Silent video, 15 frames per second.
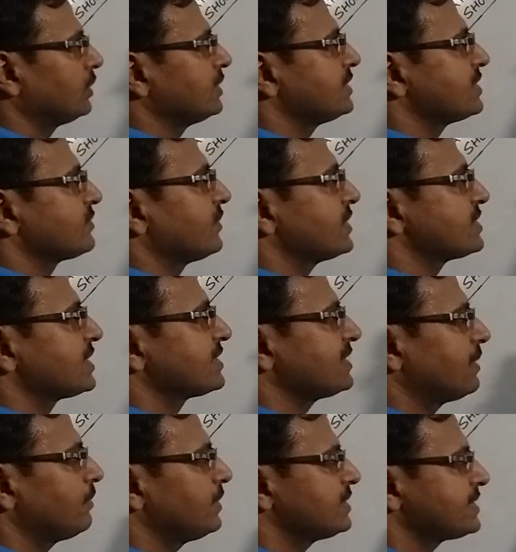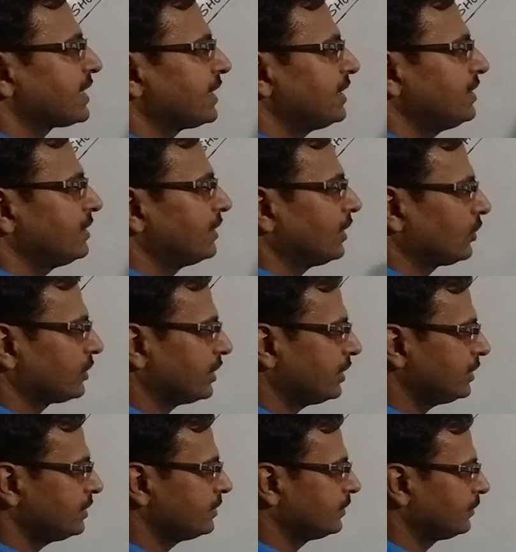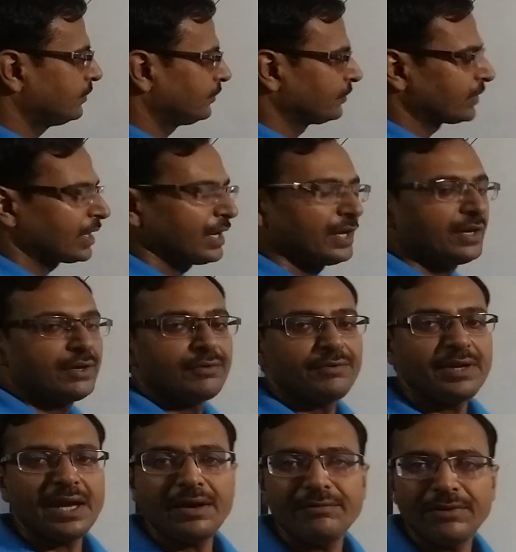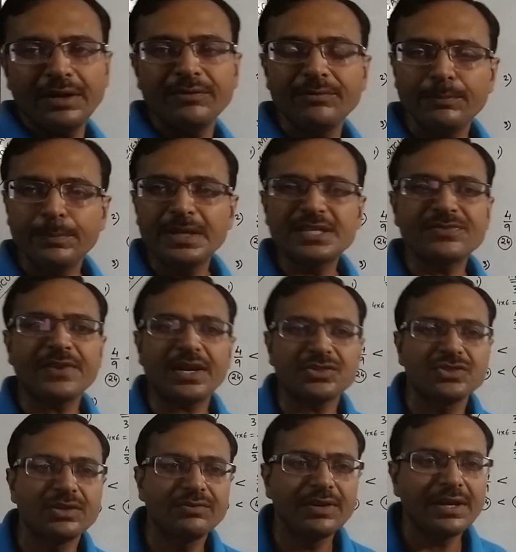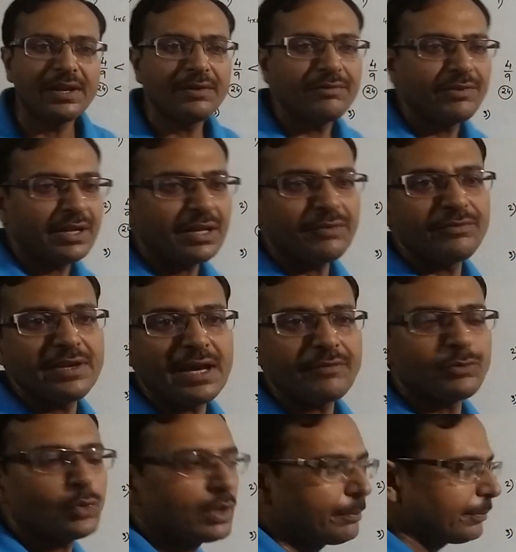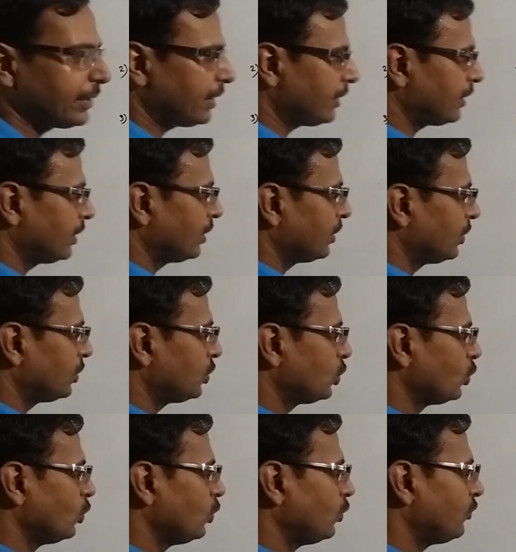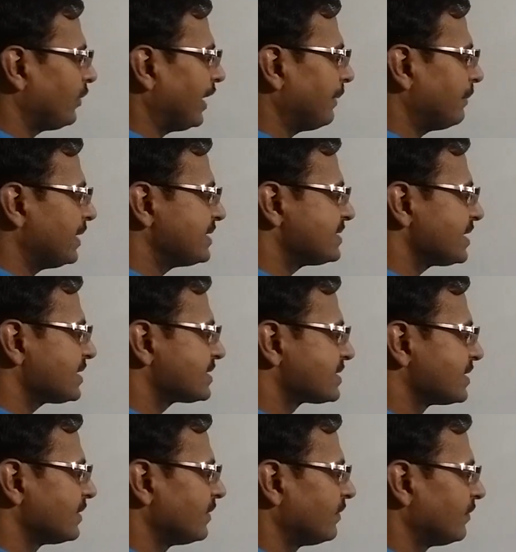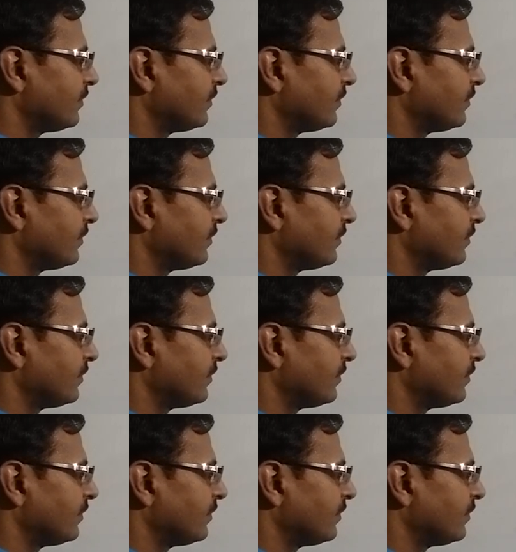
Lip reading: this is first example, second, now third. We have one mixed fraction wherein we have to compare 2 5 by 6.